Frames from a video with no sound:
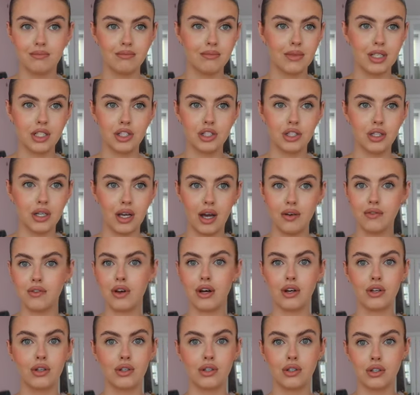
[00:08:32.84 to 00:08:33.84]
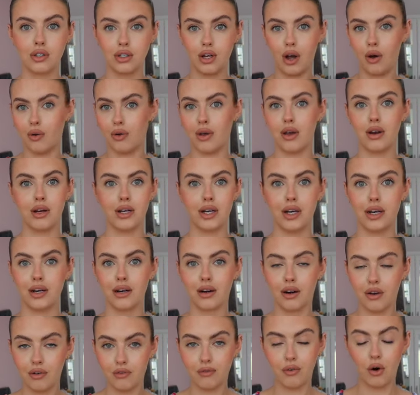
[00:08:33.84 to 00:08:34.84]
Literally, I've got nothing going on here
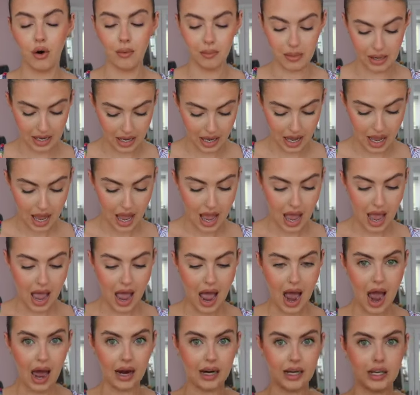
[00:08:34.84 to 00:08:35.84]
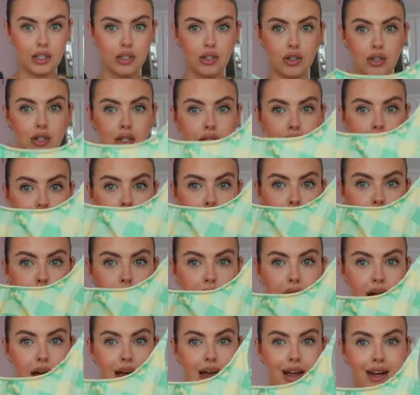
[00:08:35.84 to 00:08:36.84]
for me. And I took this
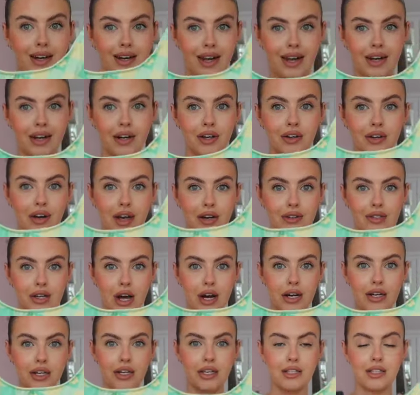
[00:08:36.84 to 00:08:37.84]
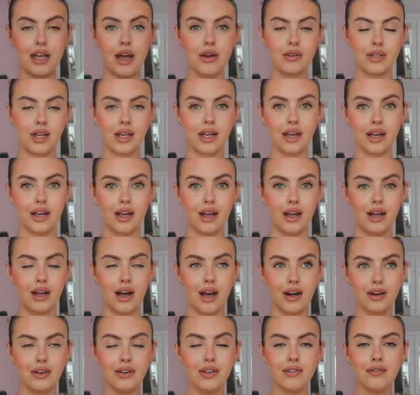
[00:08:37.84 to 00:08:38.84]
out, like, look how tiny it is. I was like,
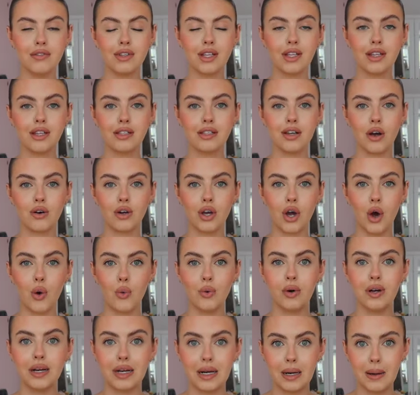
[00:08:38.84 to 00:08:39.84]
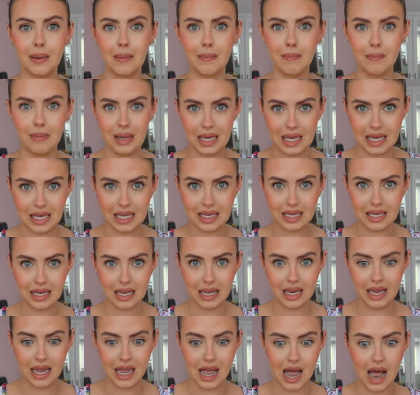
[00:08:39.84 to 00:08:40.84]
I don't even think that's gonna go near me,
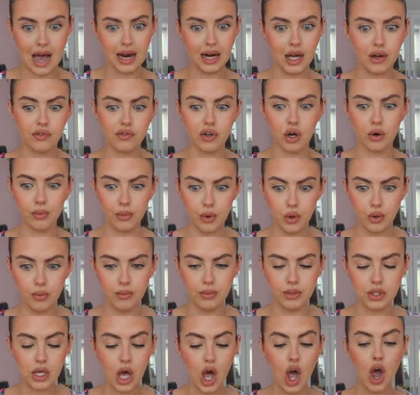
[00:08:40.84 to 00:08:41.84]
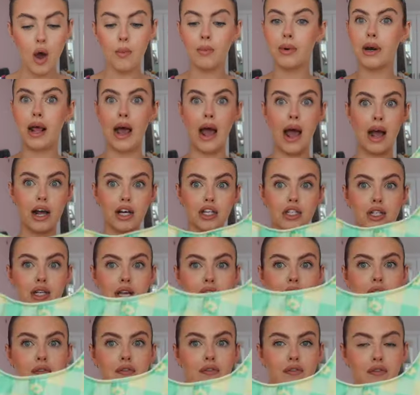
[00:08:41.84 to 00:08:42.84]
and I have no boobs, but it
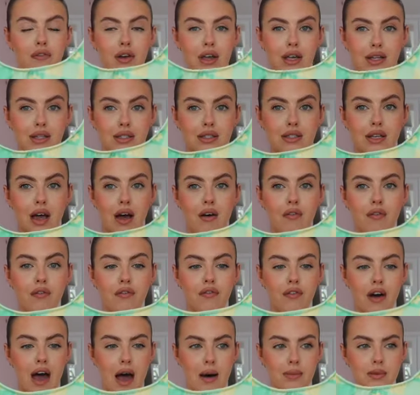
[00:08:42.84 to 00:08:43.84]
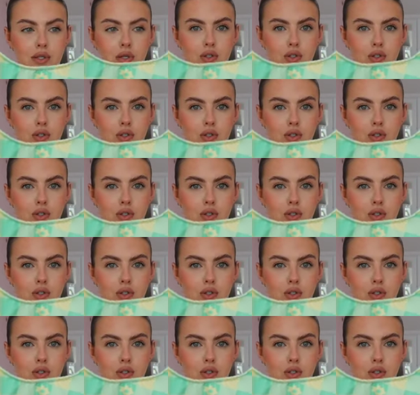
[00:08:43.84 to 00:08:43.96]
actually fits fab.